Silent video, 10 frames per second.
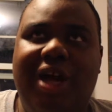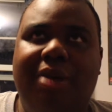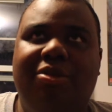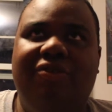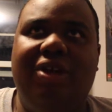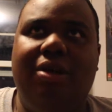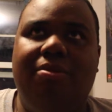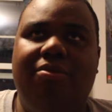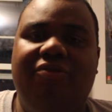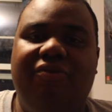job of
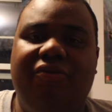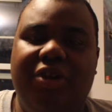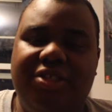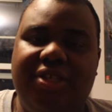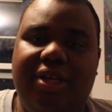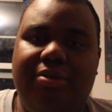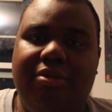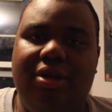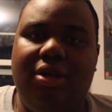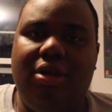voicing him.